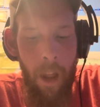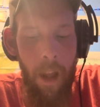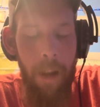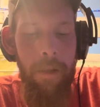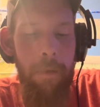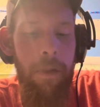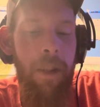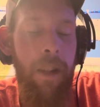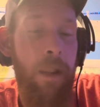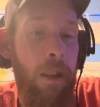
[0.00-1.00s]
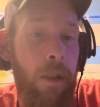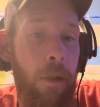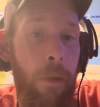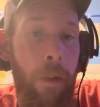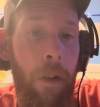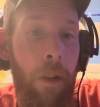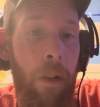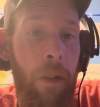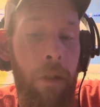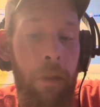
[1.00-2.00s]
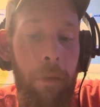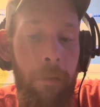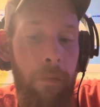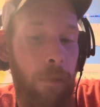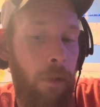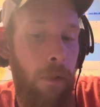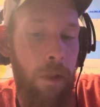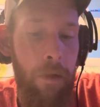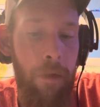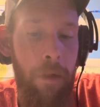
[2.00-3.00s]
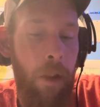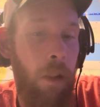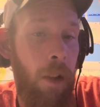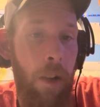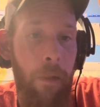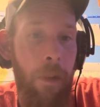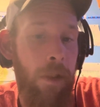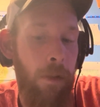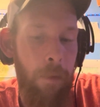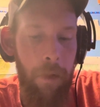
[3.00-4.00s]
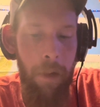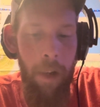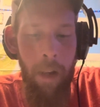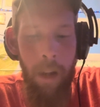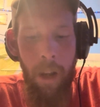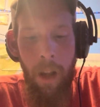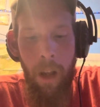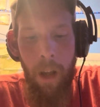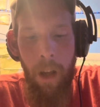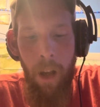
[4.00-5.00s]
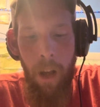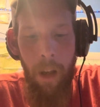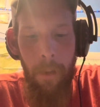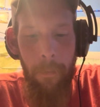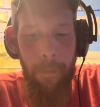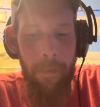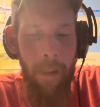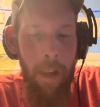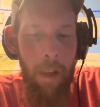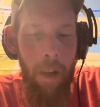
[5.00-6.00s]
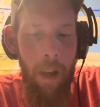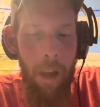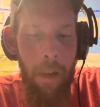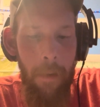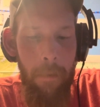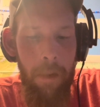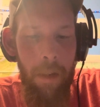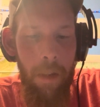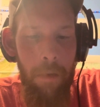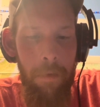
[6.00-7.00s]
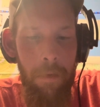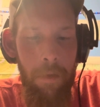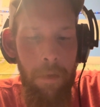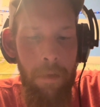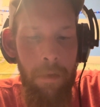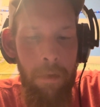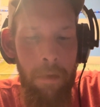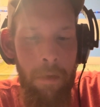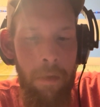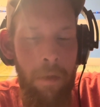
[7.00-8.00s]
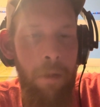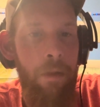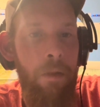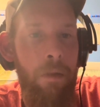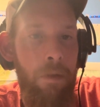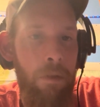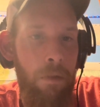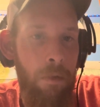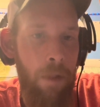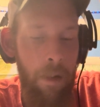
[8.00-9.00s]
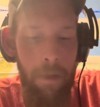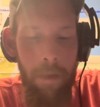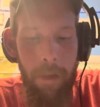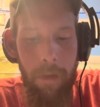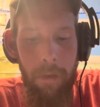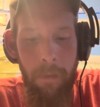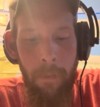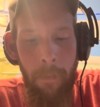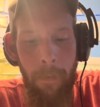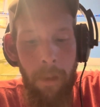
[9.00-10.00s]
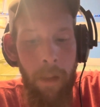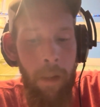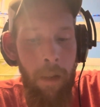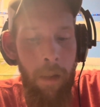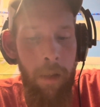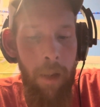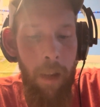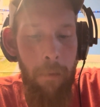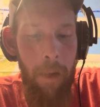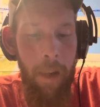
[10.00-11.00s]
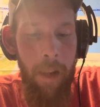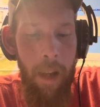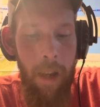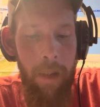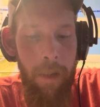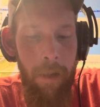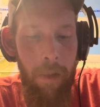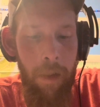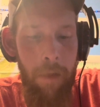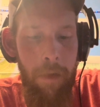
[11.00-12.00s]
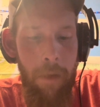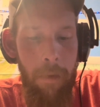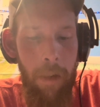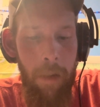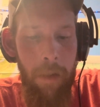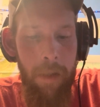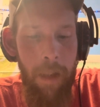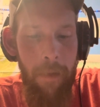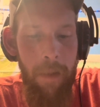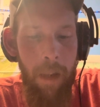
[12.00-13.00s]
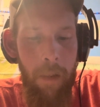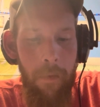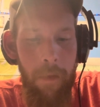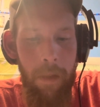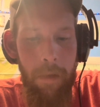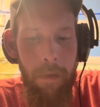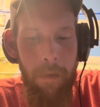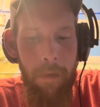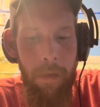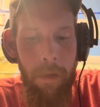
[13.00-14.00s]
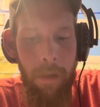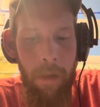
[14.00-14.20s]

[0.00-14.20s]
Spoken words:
I just want to say thank you for all the views, the love, the support. Now I am going to go on to tell you, celebrating 9 years of YouTube, 117 views.